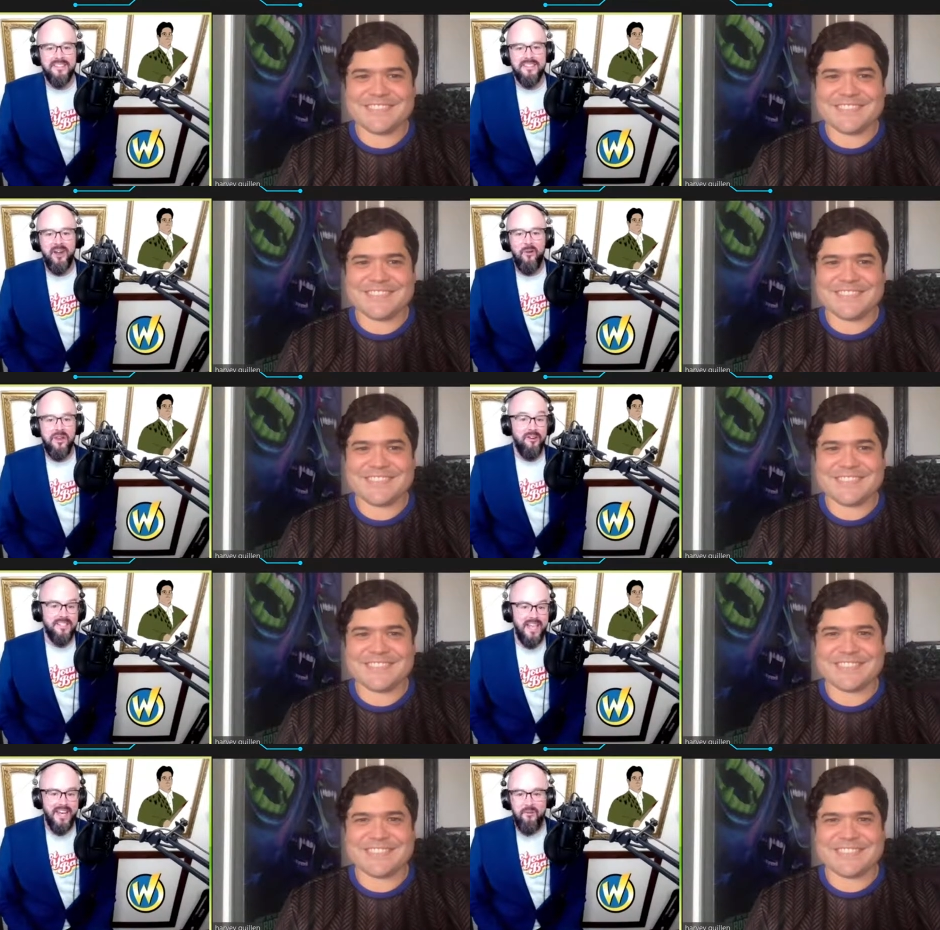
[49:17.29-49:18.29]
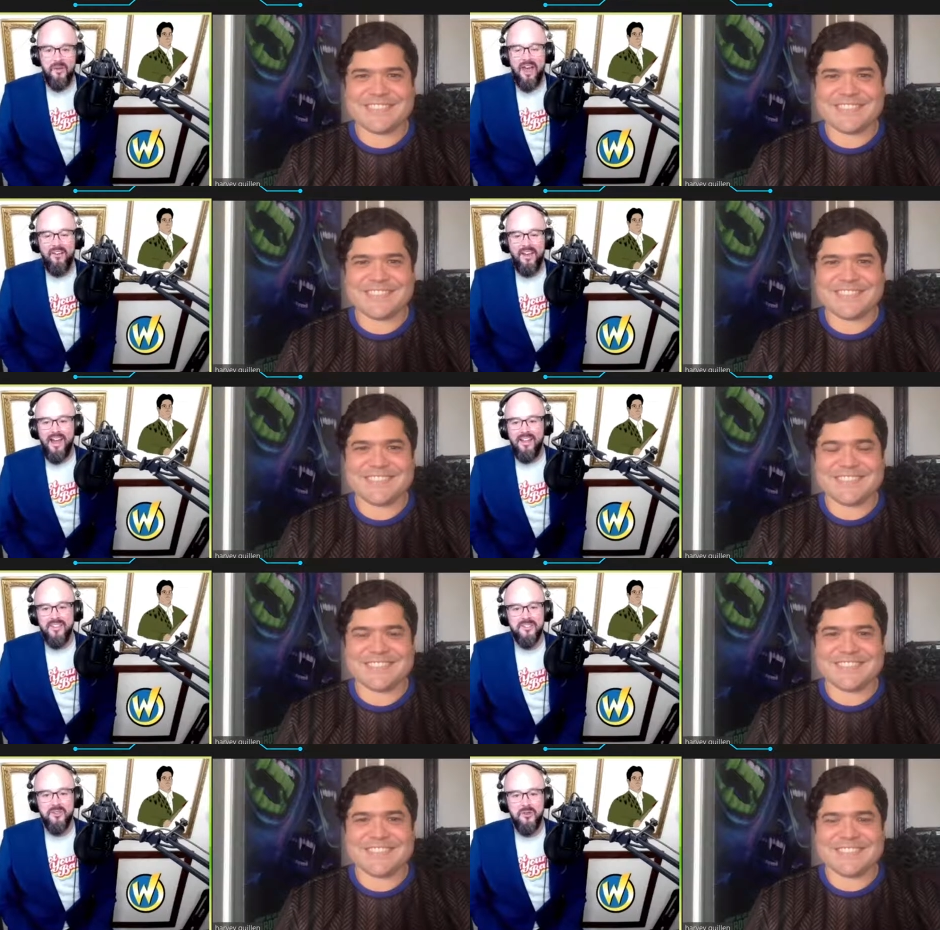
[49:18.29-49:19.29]
Speaker 1: You know what you're excited about in
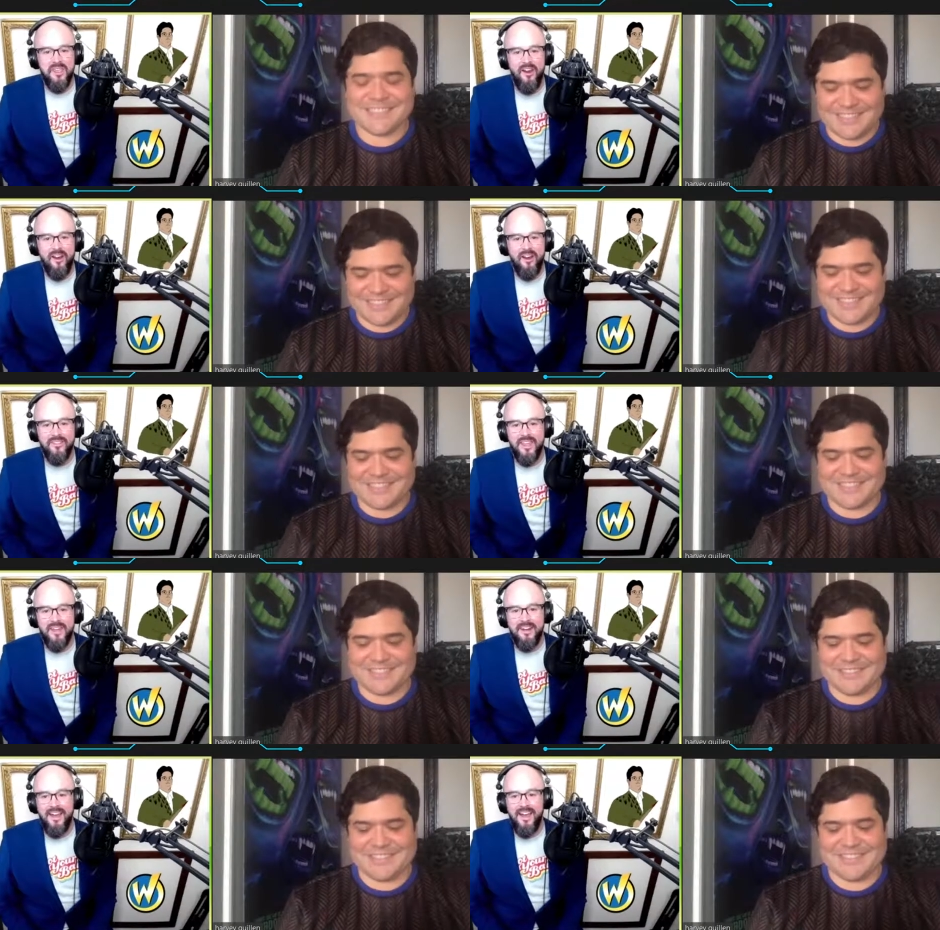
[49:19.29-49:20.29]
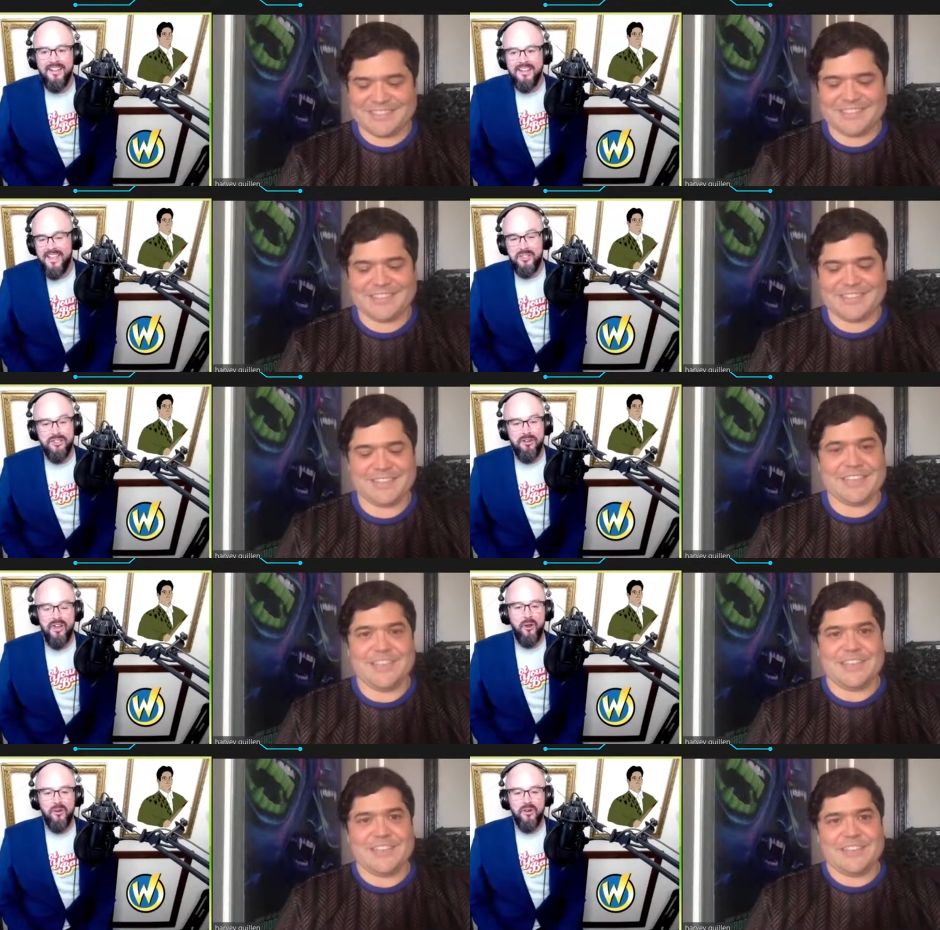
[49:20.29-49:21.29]
this new year, and then yeah yeah, just your
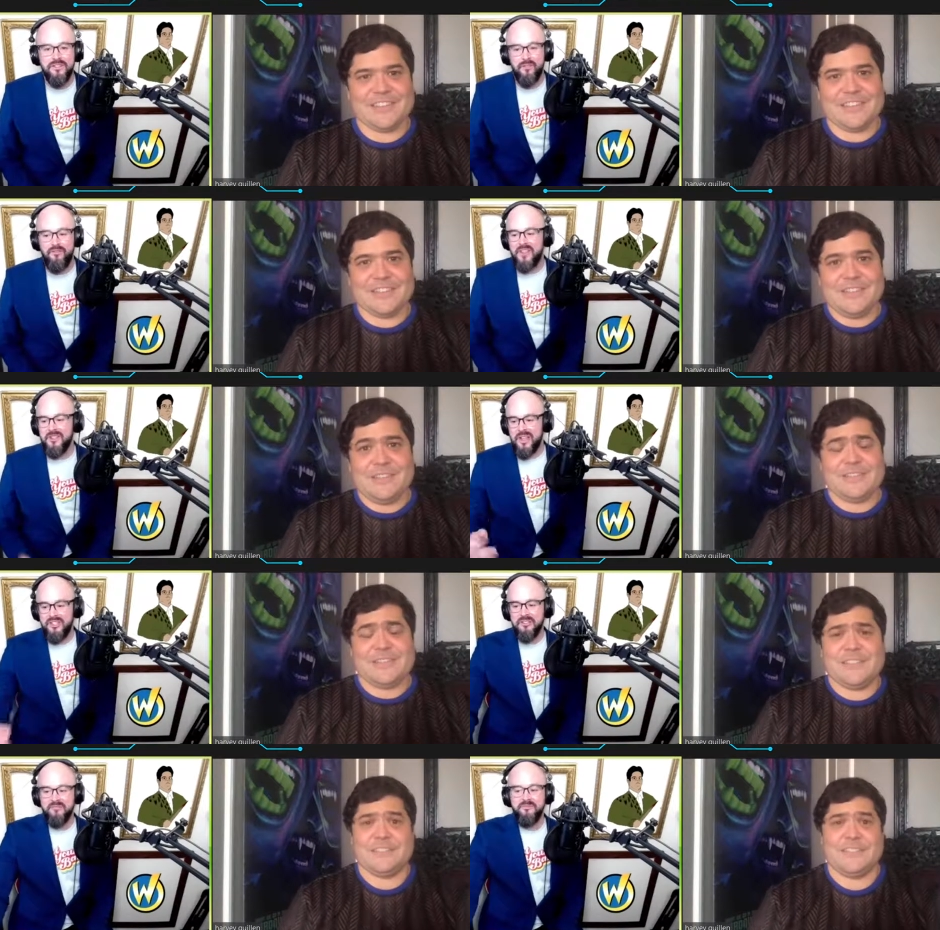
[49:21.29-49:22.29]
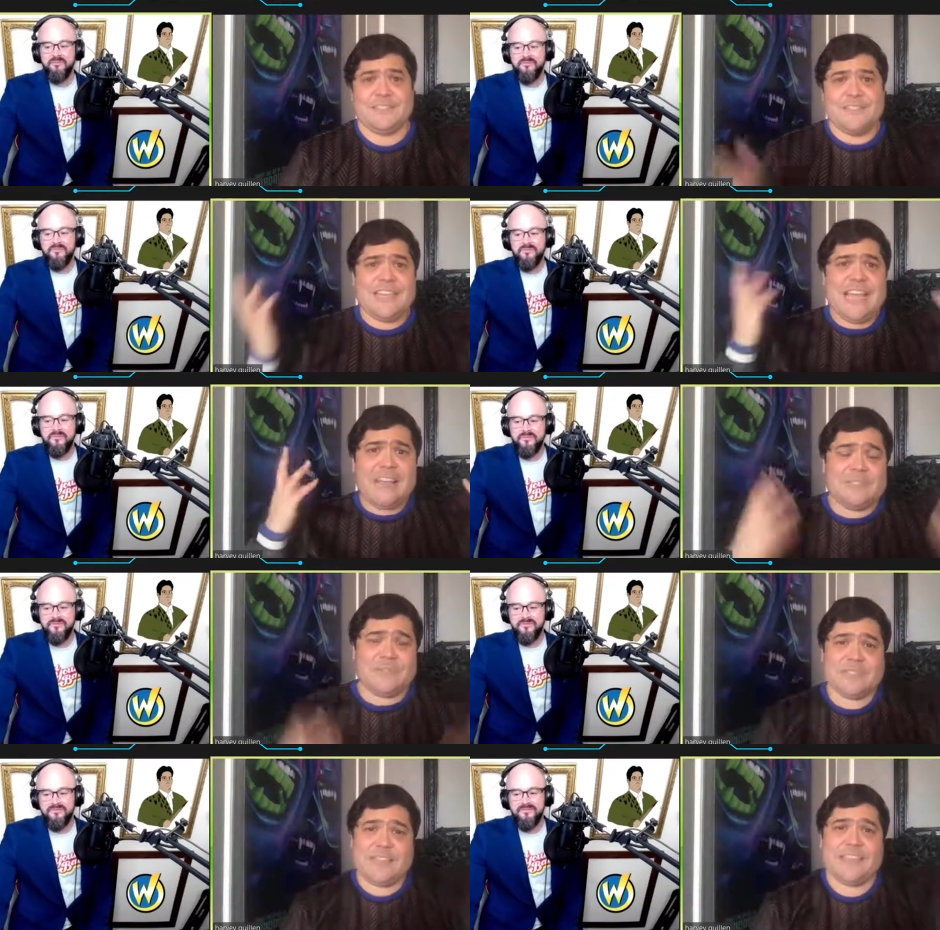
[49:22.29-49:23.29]
final words for the fans watching.
Speaker 2: Yeah, I just
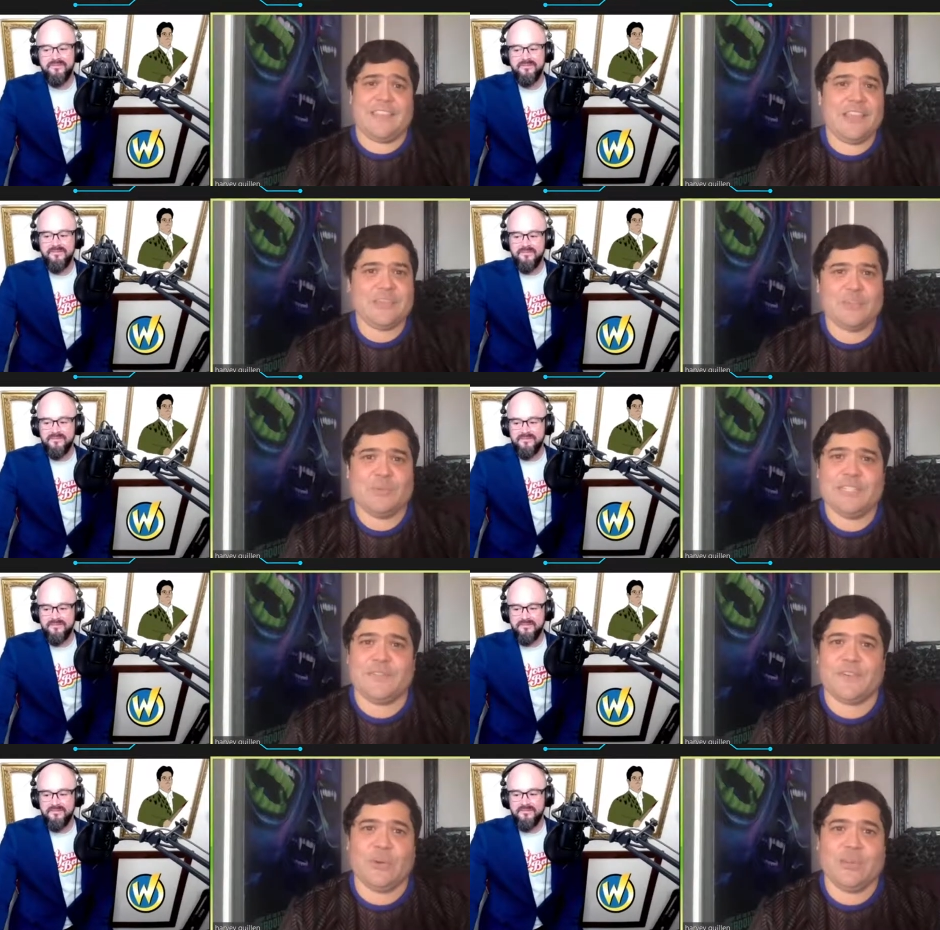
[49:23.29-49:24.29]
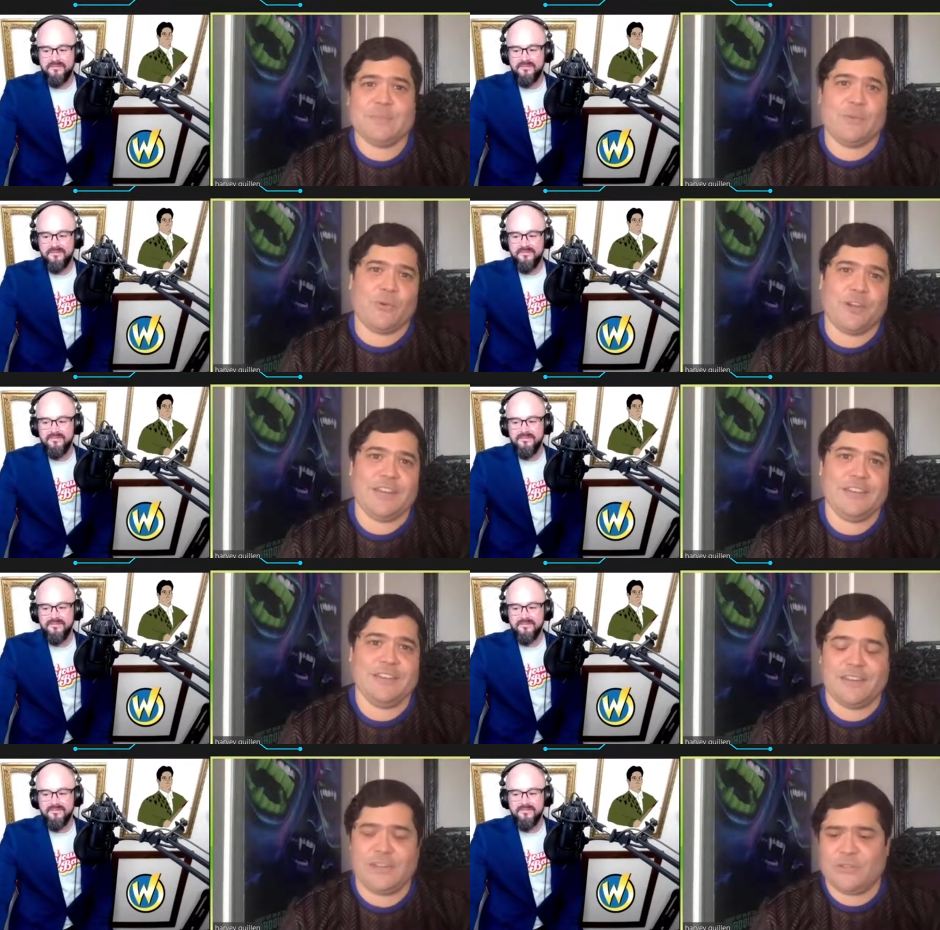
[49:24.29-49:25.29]
want to say thank you so much for always supporting,
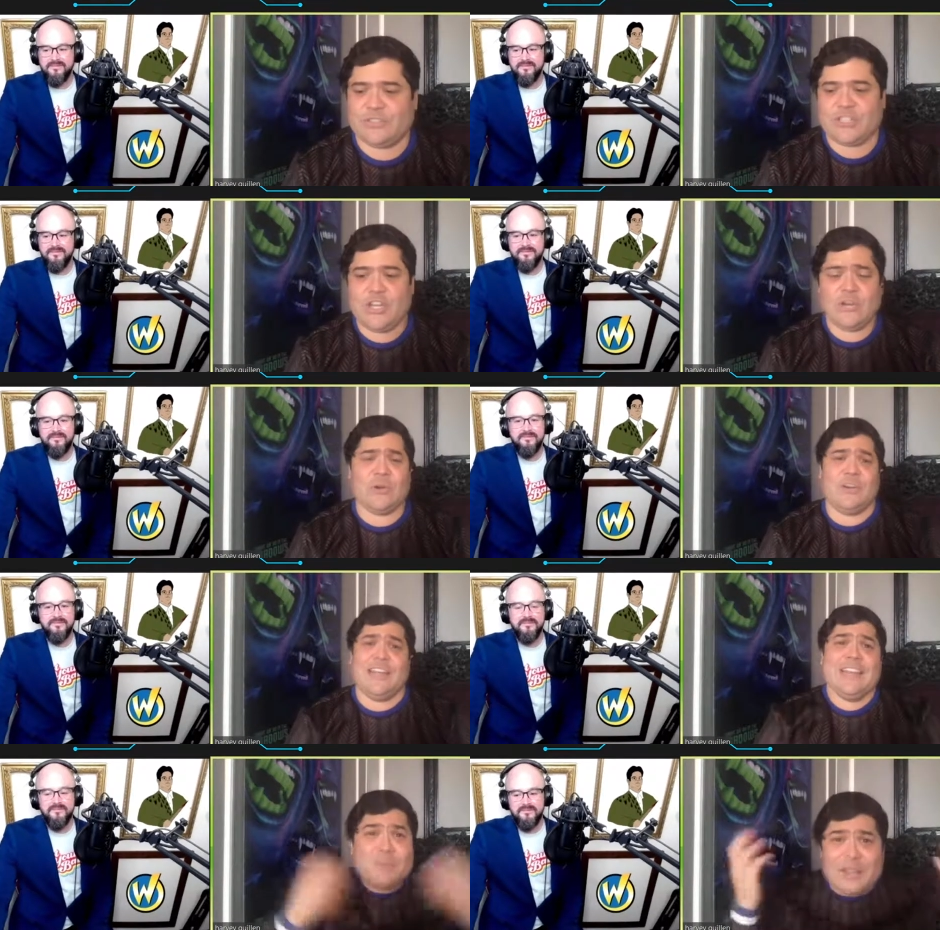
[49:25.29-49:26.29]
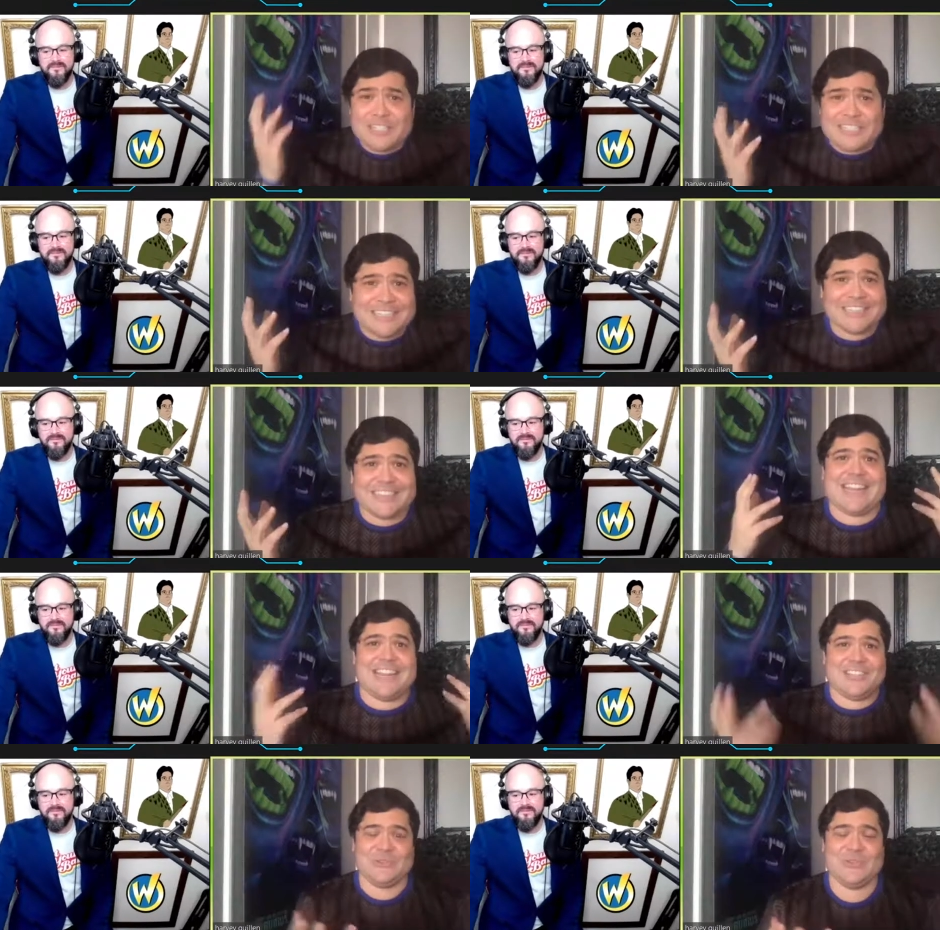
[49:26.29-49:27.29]
you know, the show or any project that I
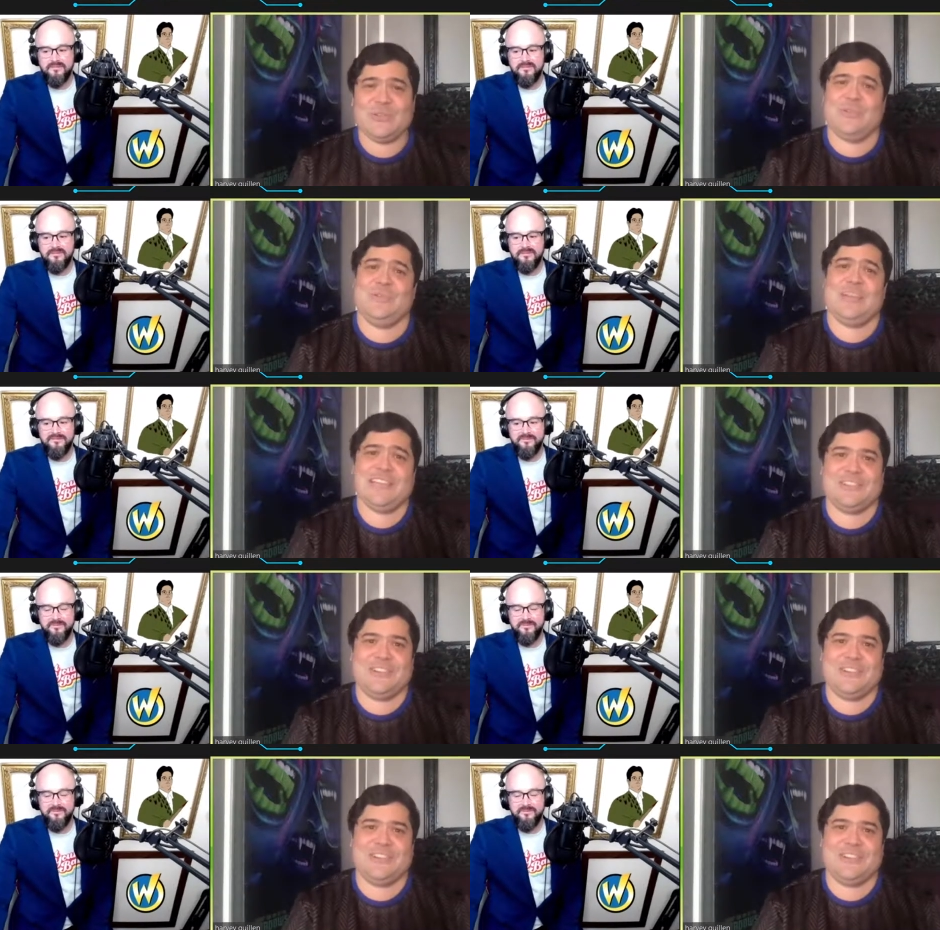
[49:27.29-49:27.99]
do. You guys